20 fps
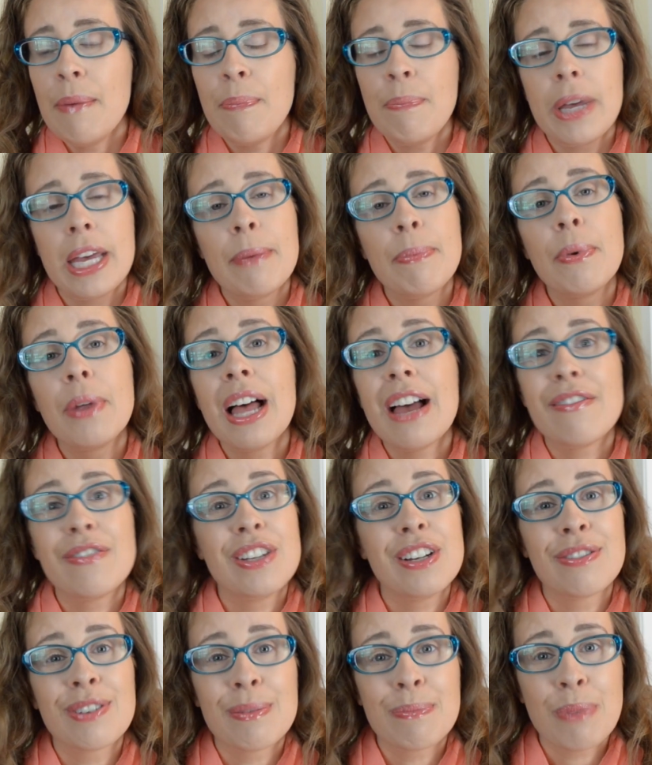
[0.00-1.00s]
People have
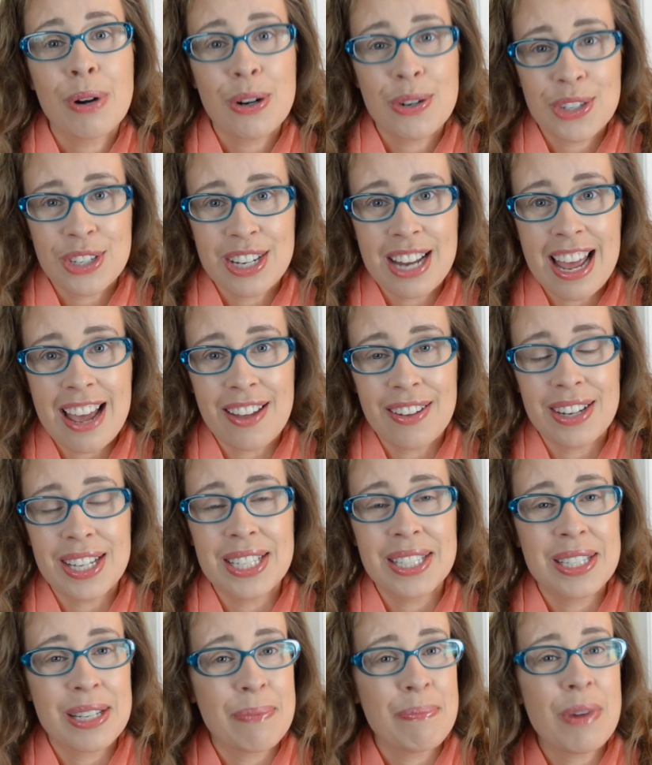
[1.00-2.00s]
different
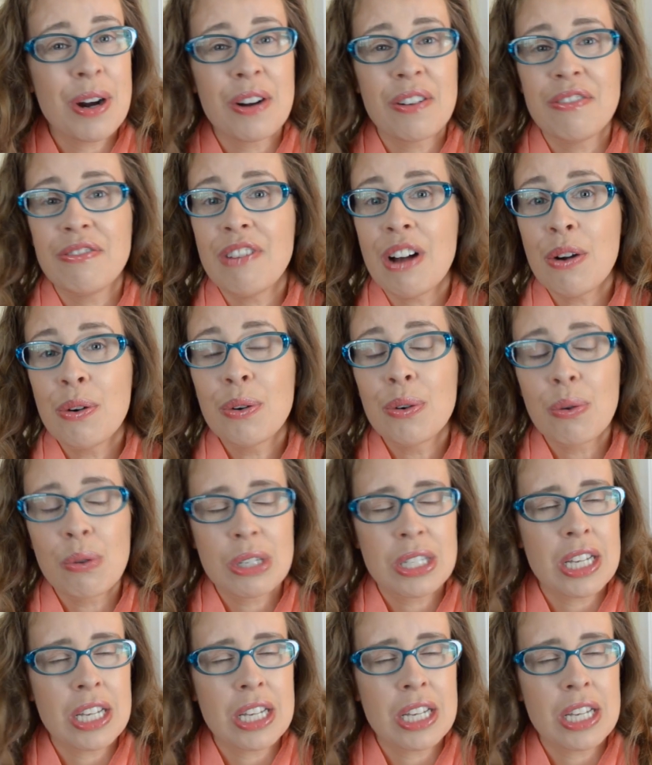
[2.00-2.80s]
personalities. Some are vocal,